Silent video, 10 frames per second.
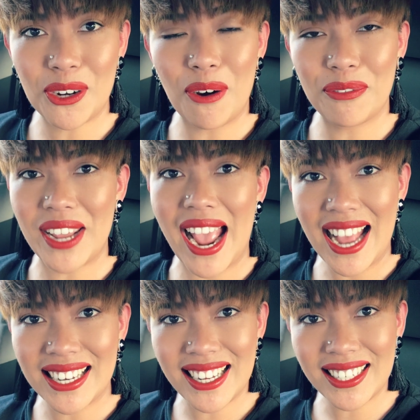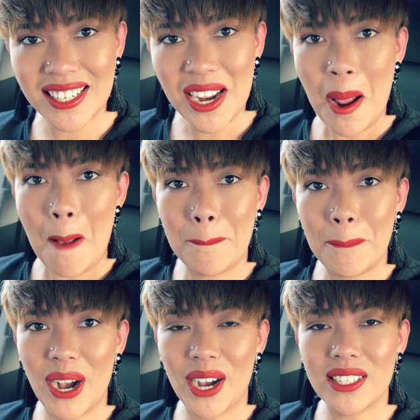coffee addict,
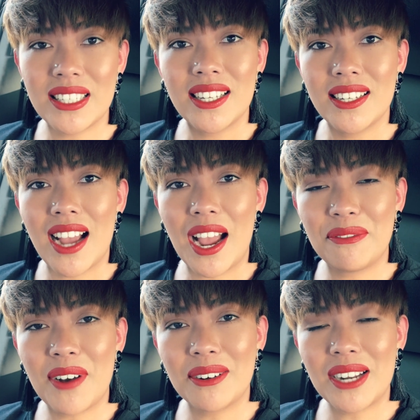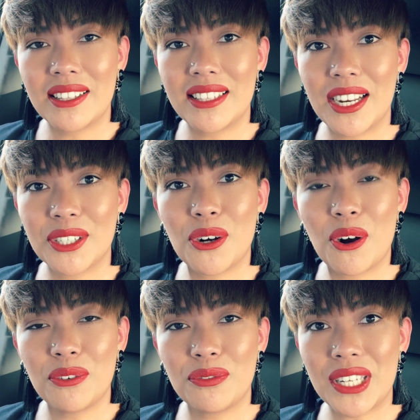but I found out that
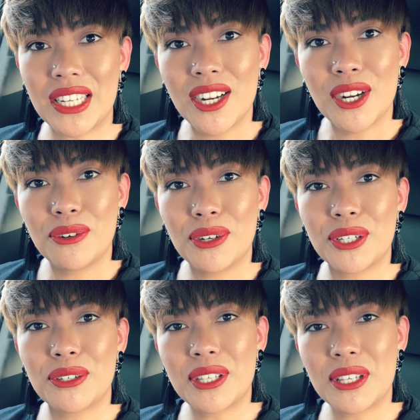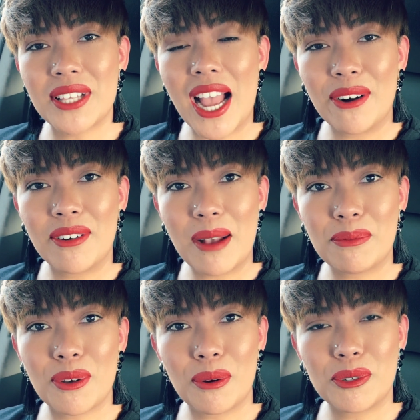coffee reduces iron
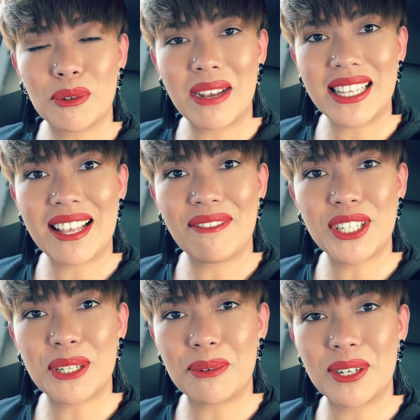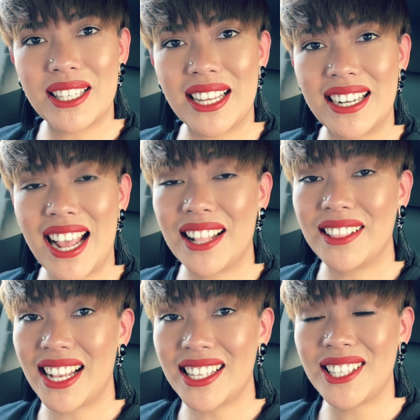absorption by 70%,
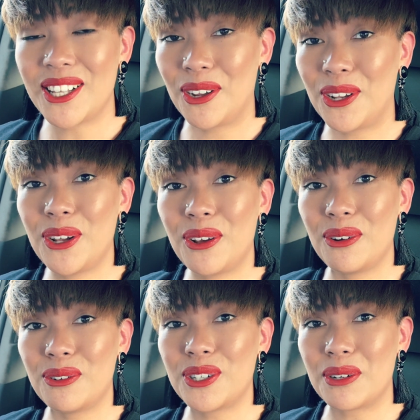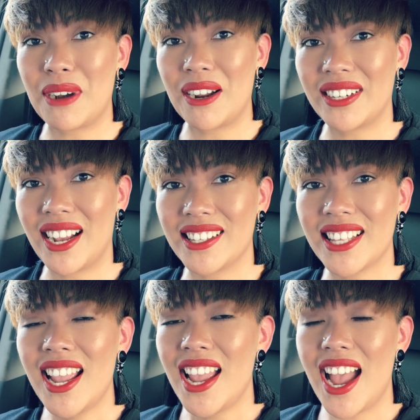and that's a huge amount, guys,
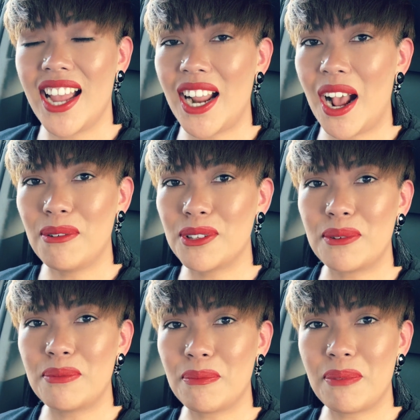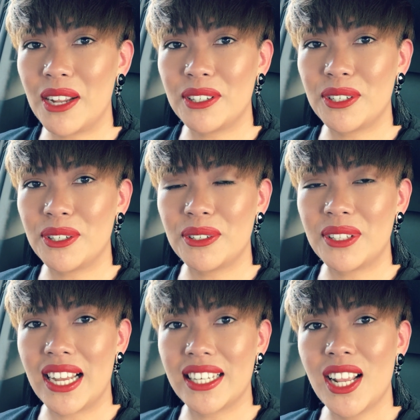and I wasn't prepared to do
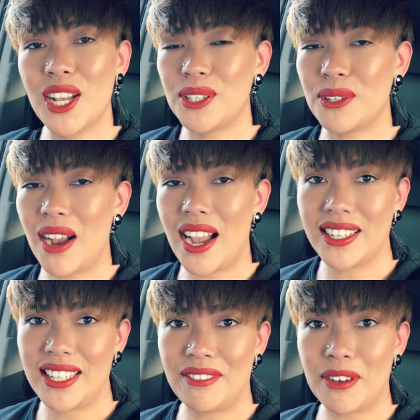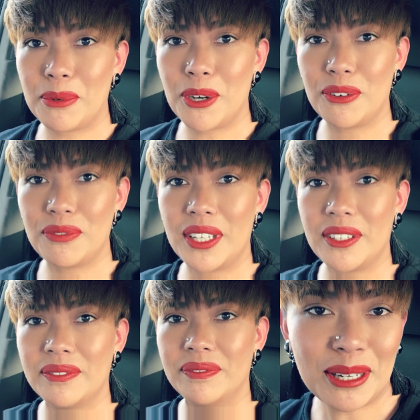that, so I gave up
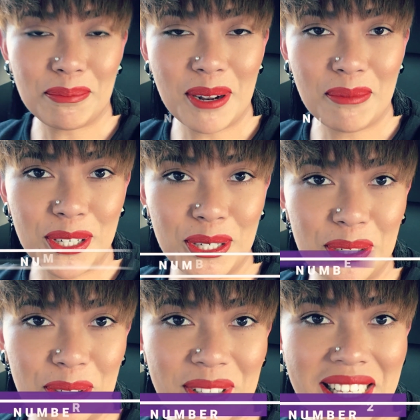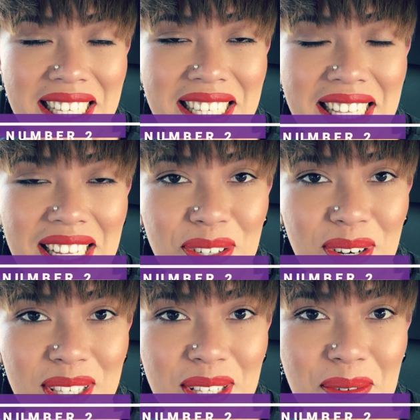coffee. Tip number 2, this is the
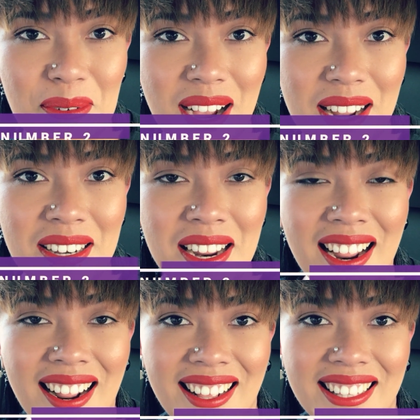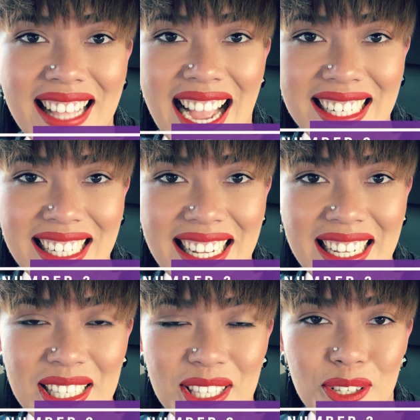interesting one, that
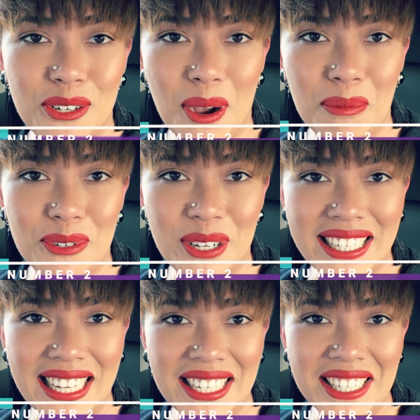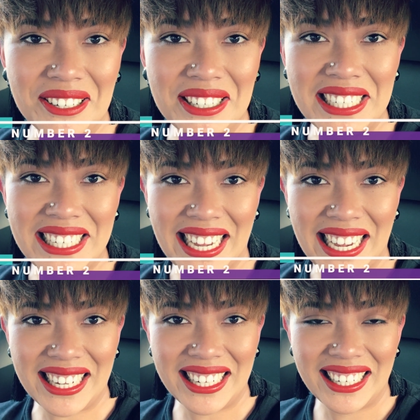is stop drinking green
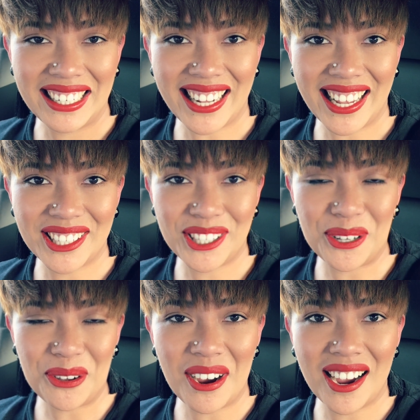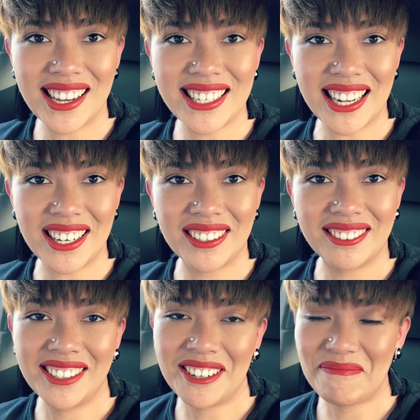tea. Yes, you heard it.
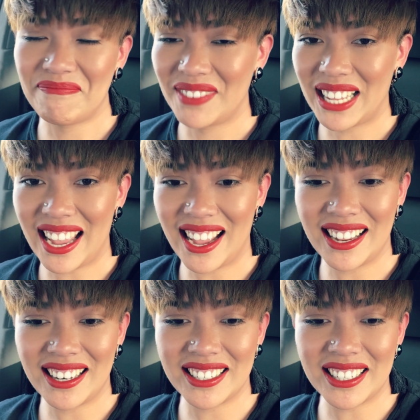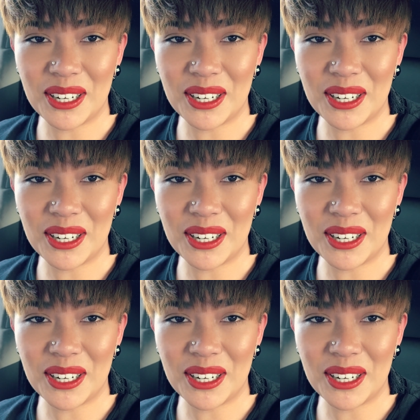And